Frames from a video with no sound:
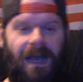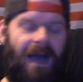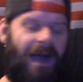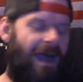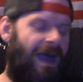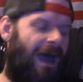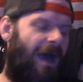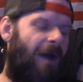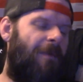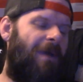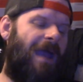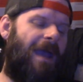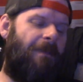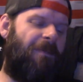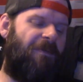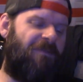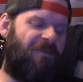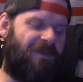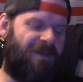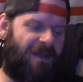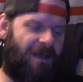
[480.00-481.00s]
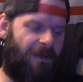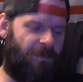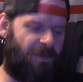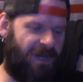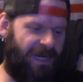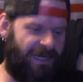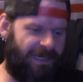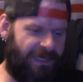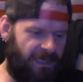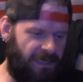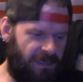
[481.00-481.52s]
I, am happy for Tom
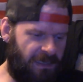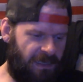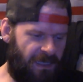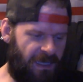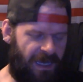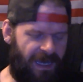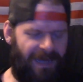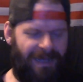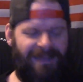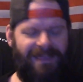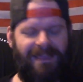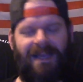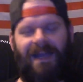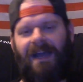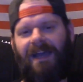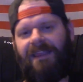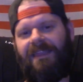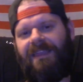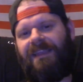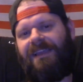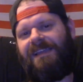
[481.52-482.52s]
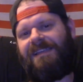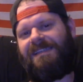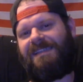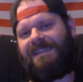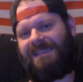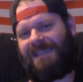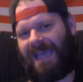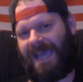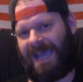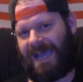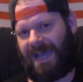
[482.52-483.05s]
Brady. I, I think it's
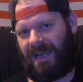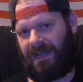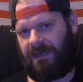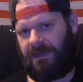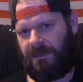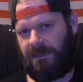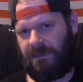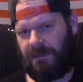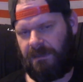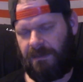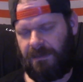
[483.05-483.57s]
sad